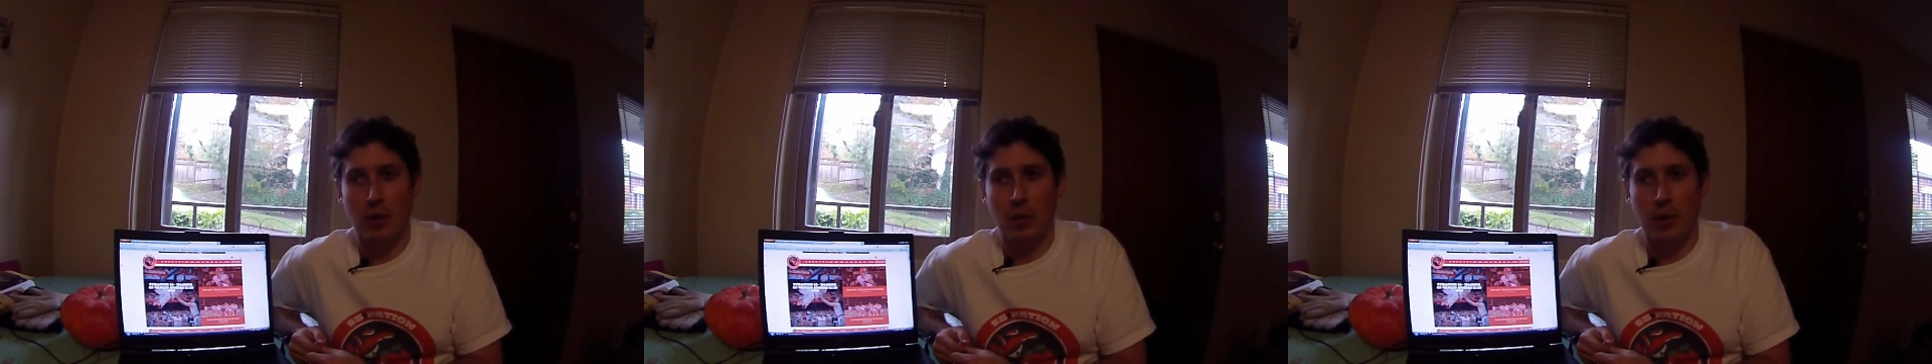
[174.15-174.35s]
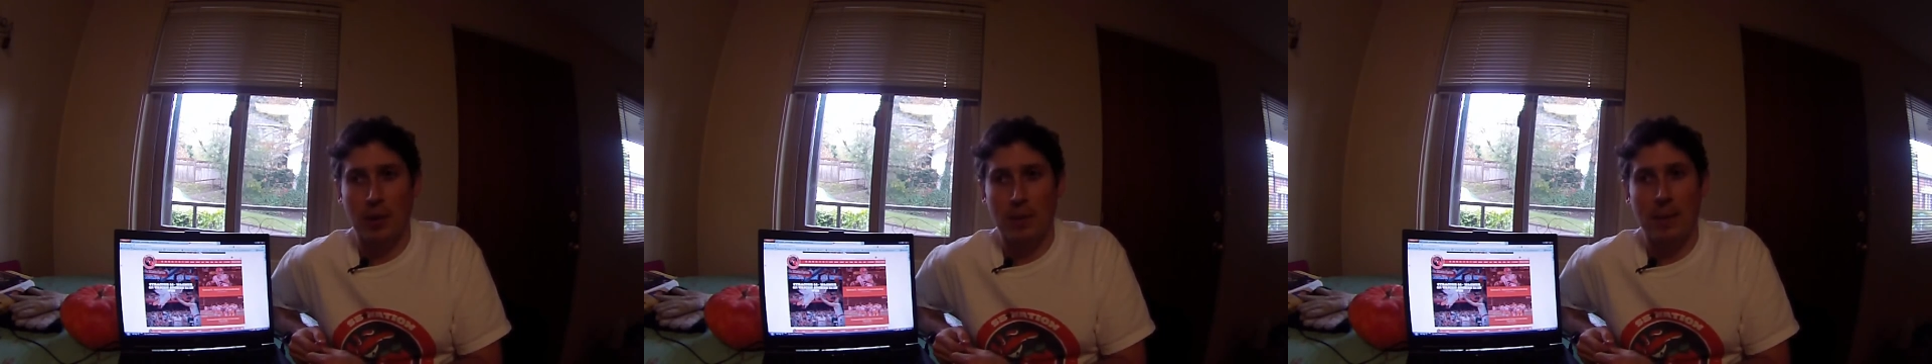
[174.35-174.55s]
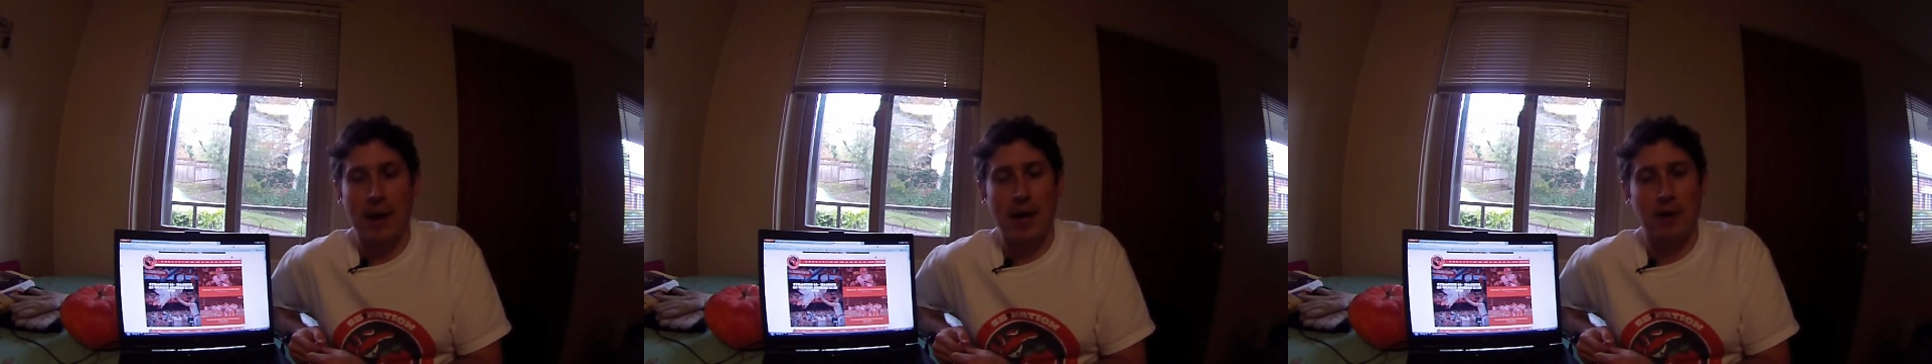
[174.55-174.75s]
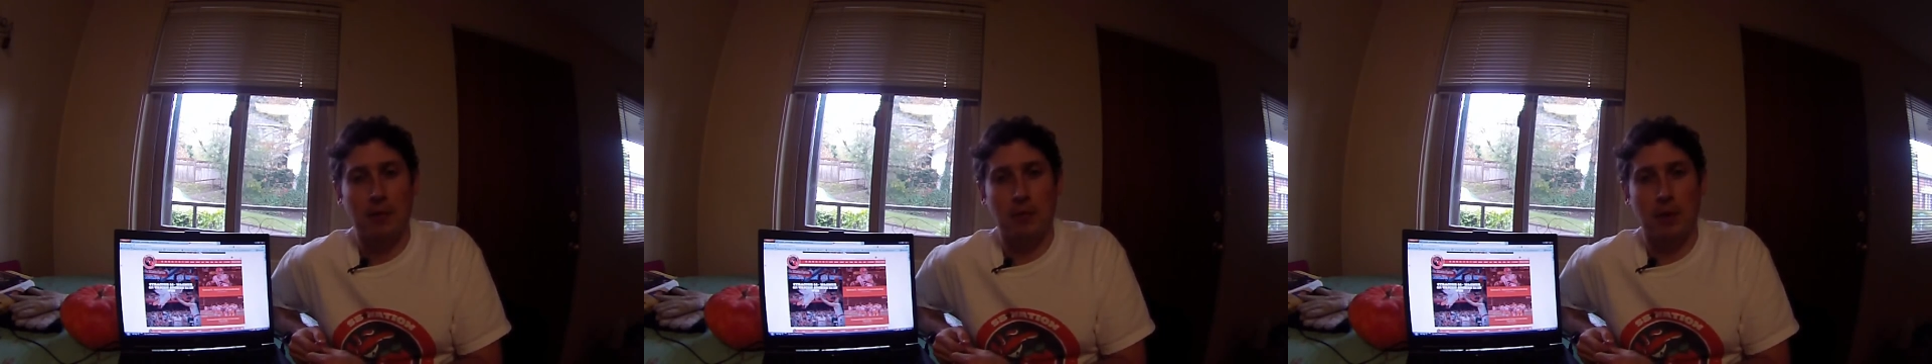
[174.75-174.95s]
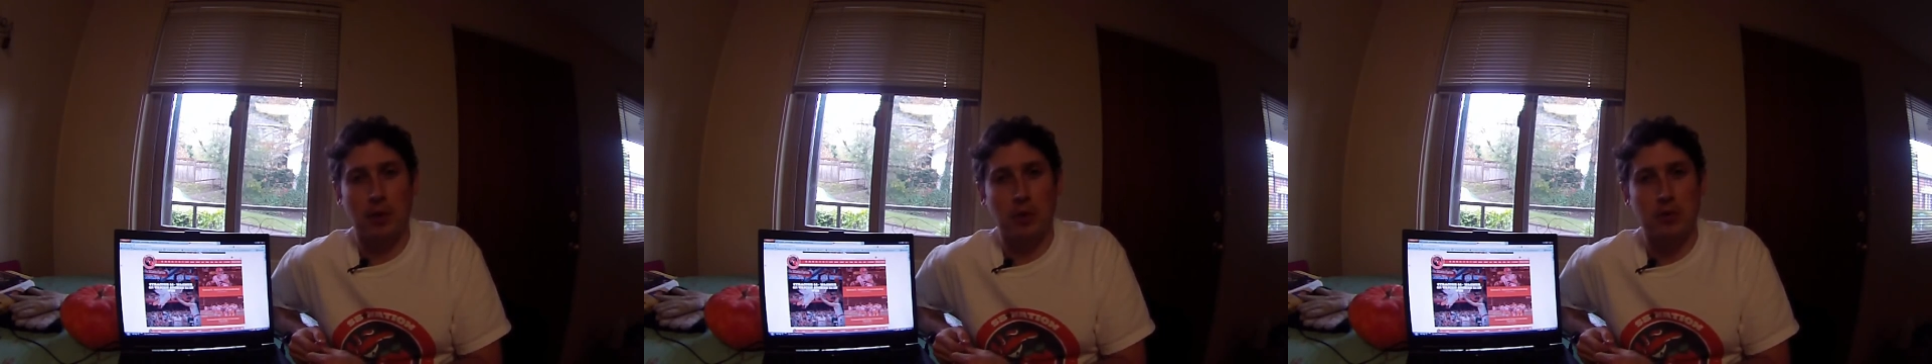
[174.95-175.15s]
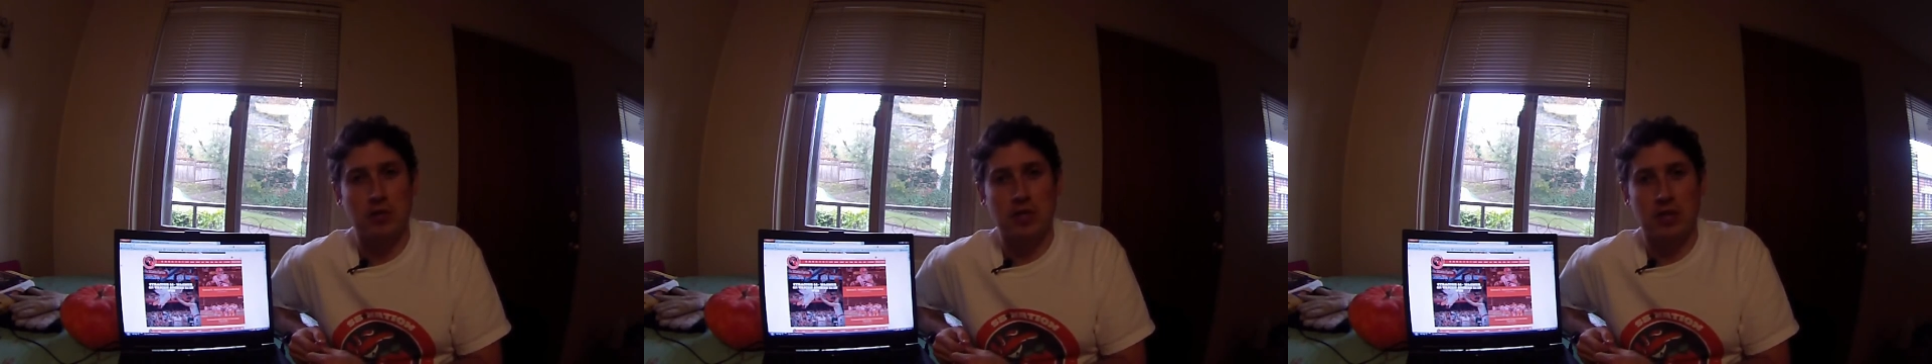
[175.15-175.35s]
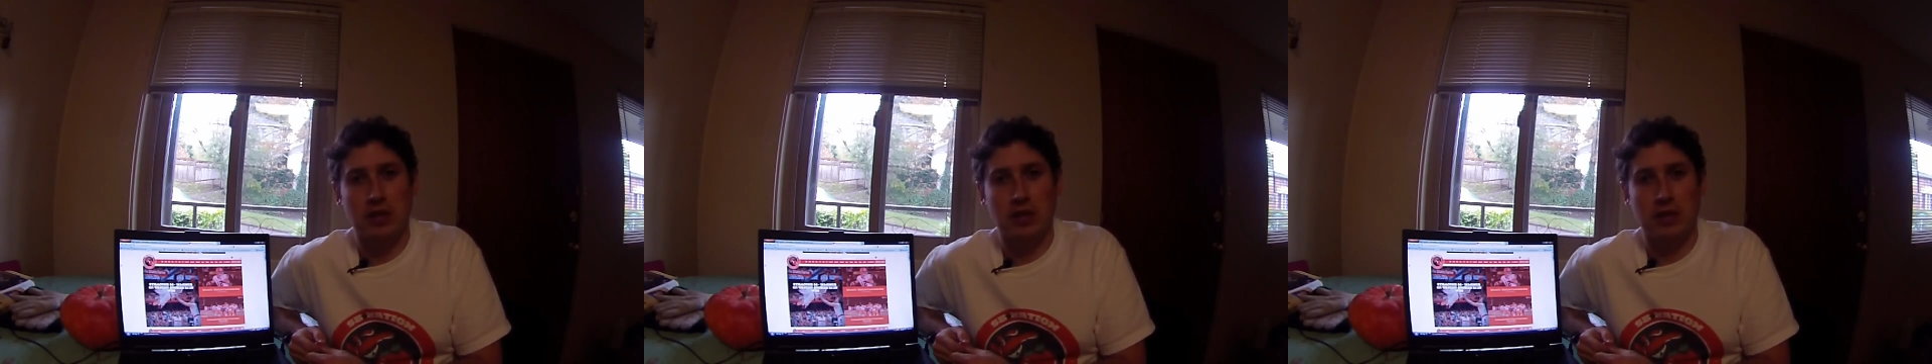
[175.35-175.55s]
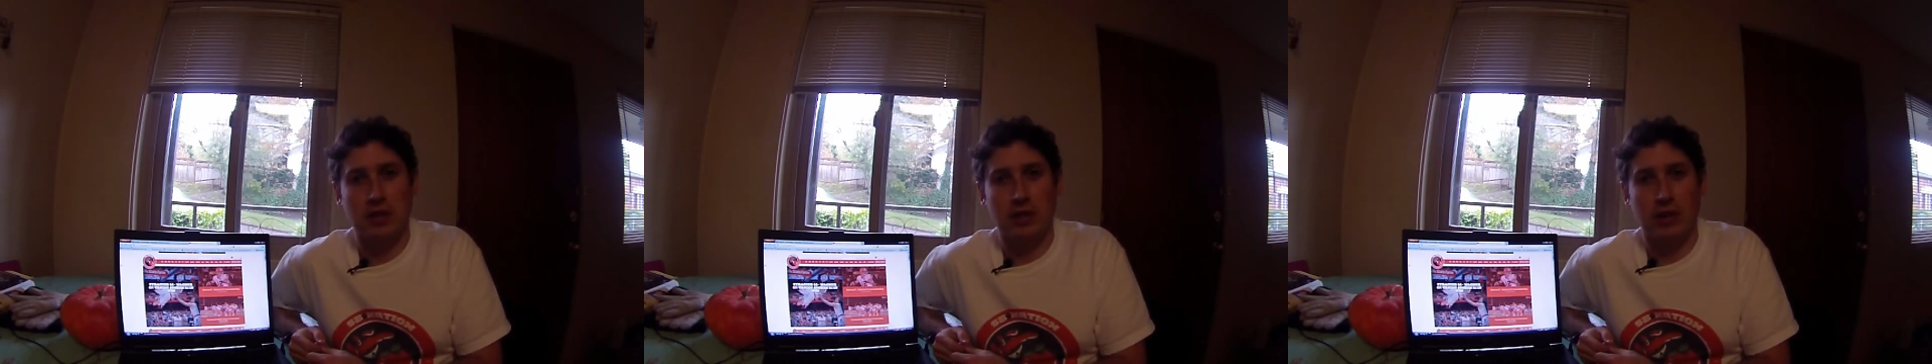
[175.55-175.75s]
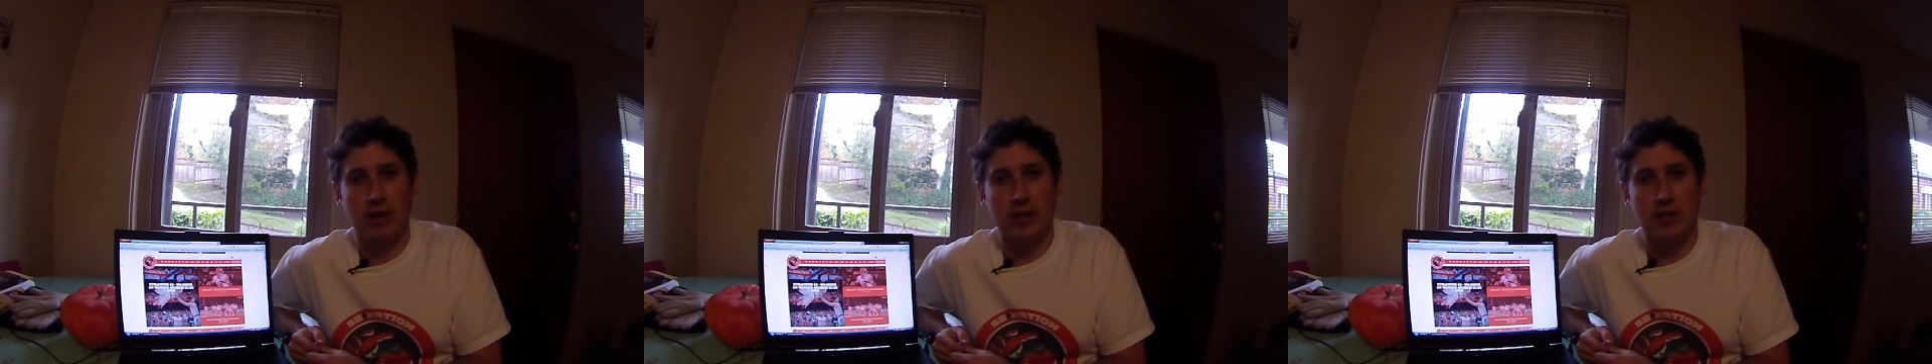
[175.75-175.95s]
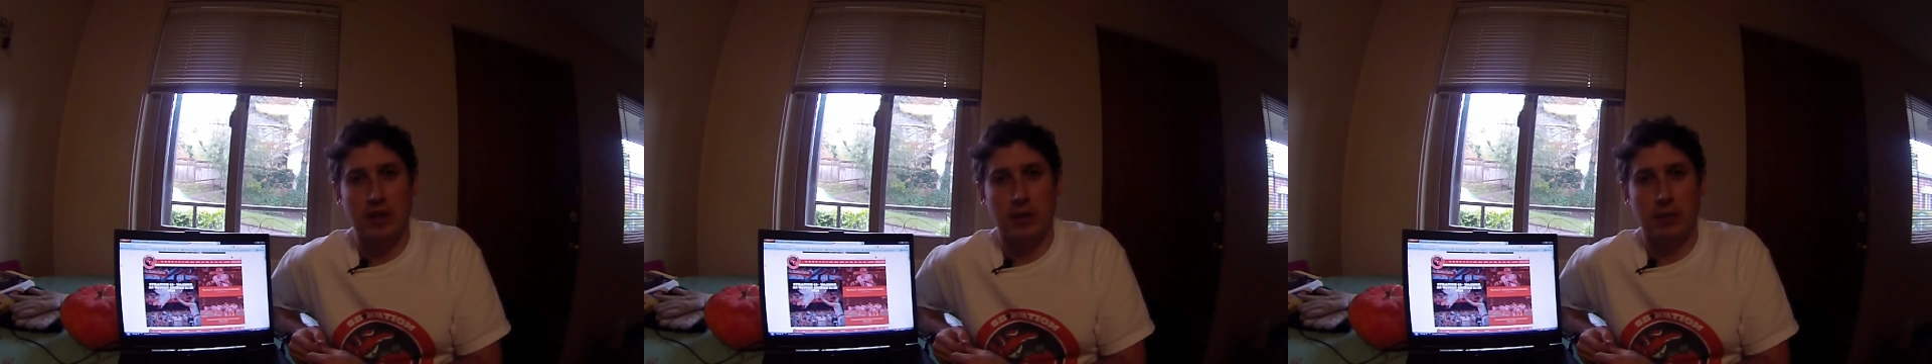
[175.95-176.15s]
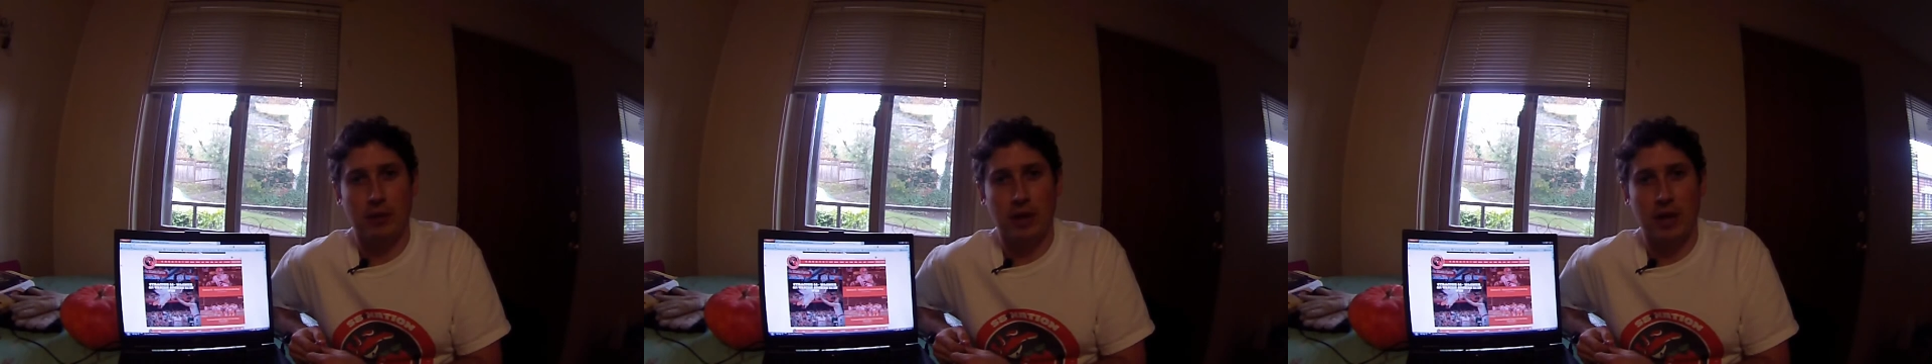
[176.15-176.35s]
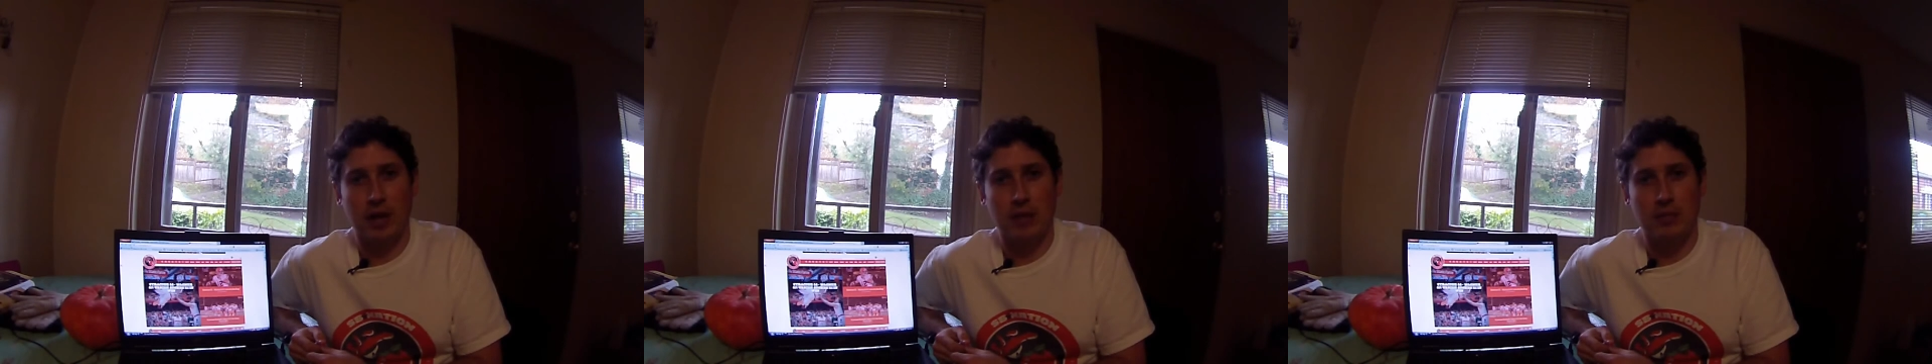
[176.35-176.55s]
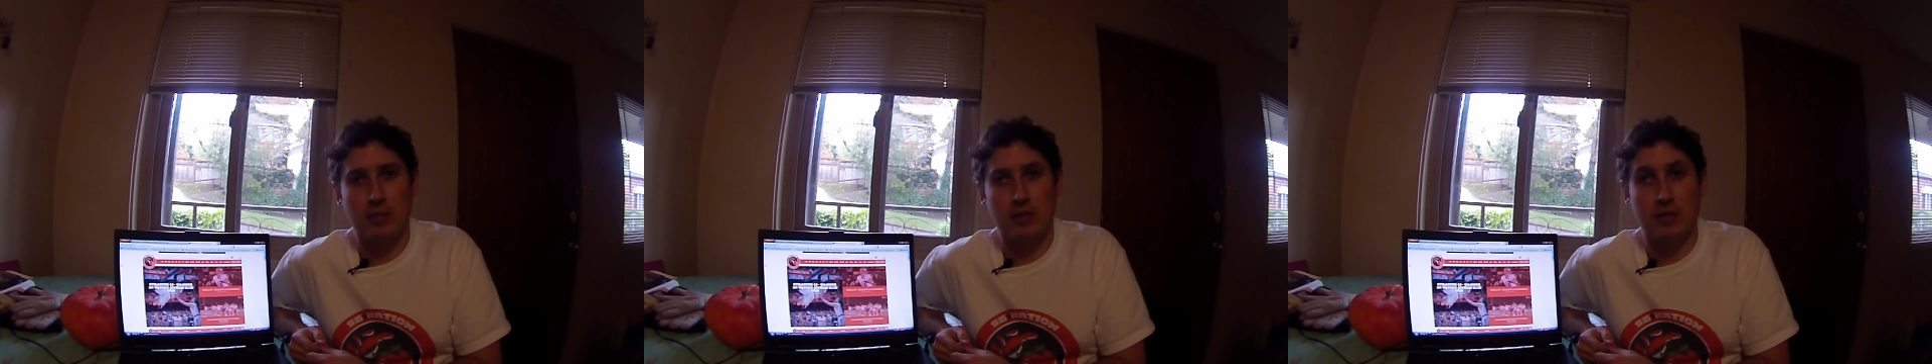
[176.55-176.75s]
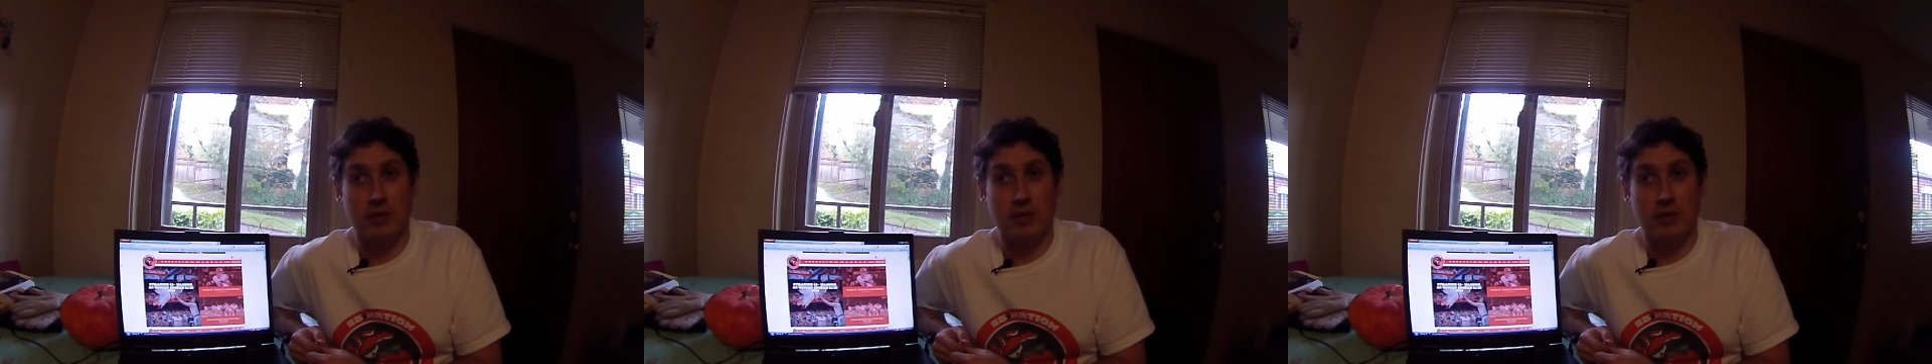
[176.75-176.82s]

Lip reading: when it mattered most in the last couple games,